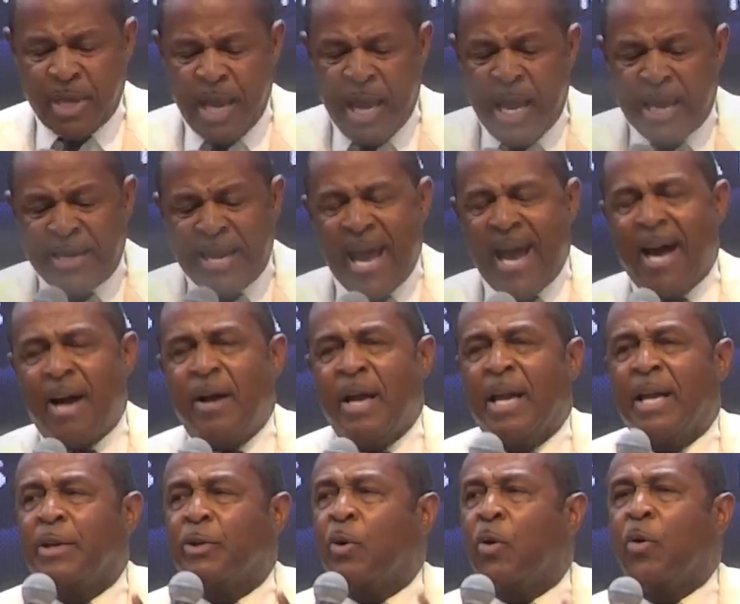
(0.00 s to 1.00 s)
Now,
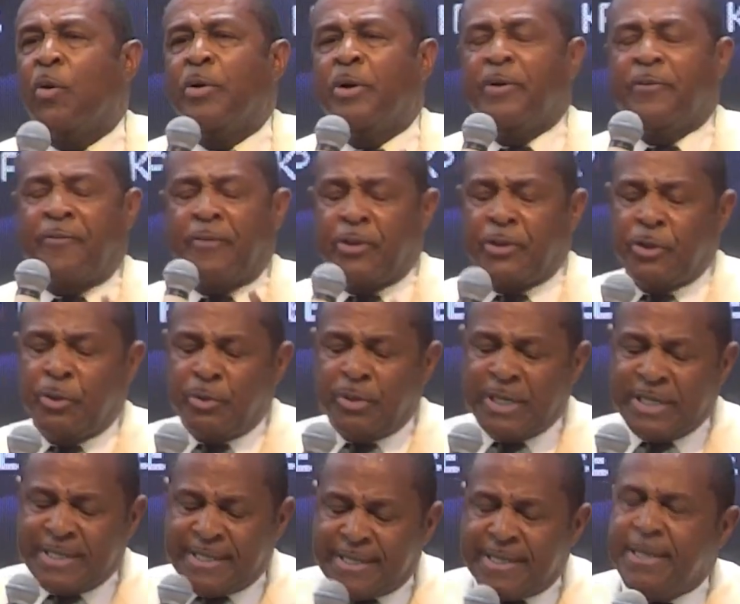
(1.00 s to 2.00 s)
in order for you to
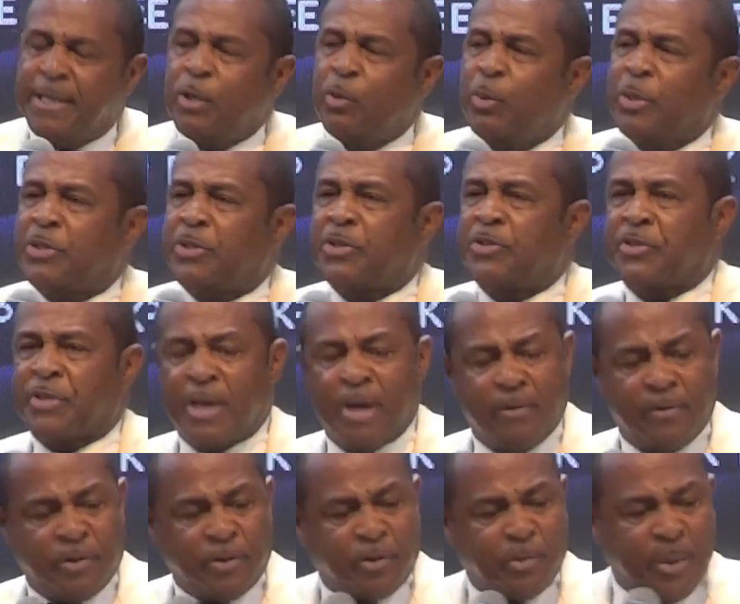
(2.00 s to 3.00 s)
deal with
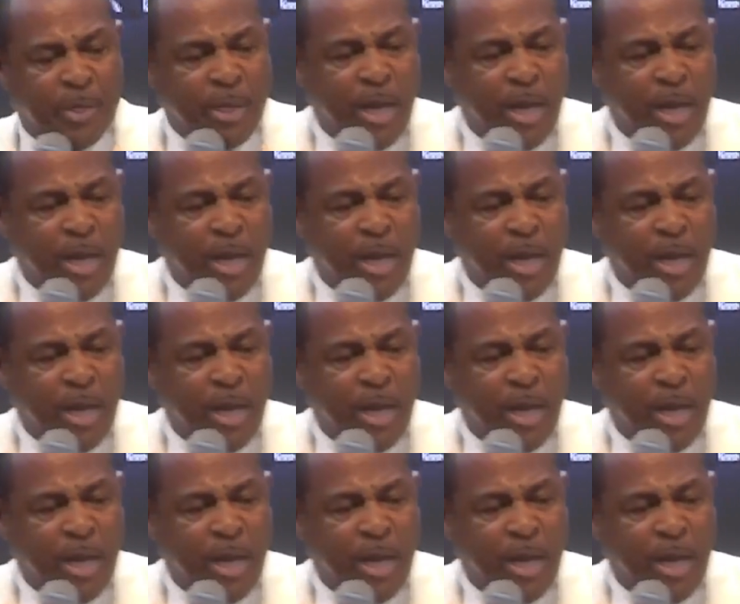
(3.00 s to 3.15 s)
discouragement,